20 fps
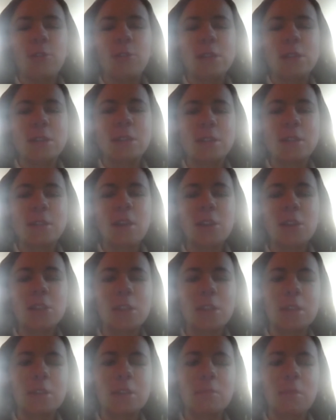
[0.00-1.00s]
for
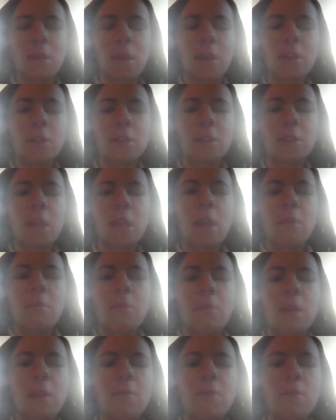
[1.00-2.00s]
discussion as much,
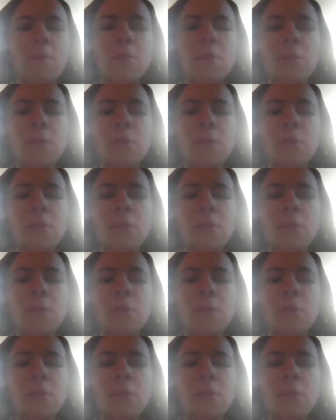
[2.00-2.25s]
but if you